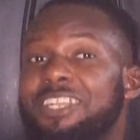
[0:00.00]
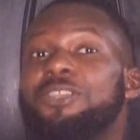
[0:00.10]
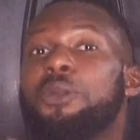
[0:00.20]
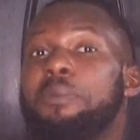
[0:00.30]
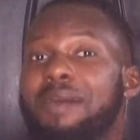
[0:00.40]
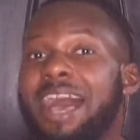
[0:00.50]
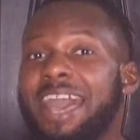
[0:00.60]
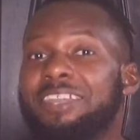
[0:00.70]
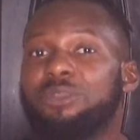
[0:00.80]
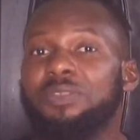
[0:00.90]
In your
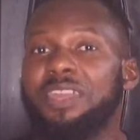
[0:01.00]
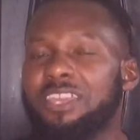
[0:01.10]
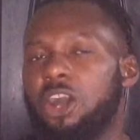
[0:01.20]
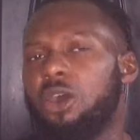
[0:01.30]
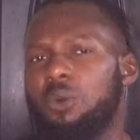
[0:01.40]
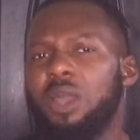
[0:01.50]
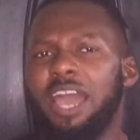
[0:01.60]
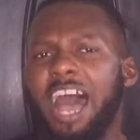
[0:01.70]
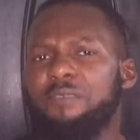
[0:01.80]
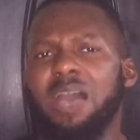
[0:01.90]
mind, you think, oh,
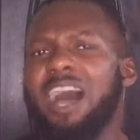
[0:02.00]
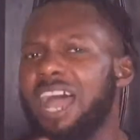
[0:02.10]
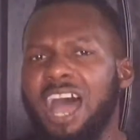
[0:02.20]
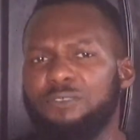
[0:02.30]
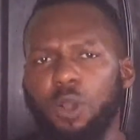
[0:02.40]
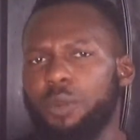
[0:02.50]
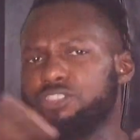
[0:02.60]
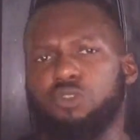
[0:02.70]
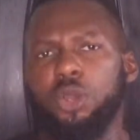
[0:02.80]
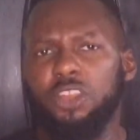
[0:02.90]
I've
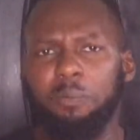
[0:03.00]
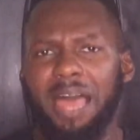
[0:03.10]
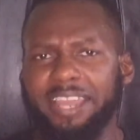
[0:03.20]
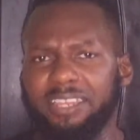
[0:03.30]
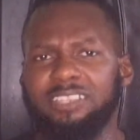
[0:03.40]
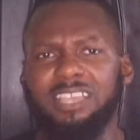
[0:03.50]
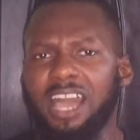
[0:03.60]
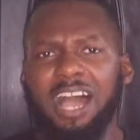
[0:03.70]
always grown up like this.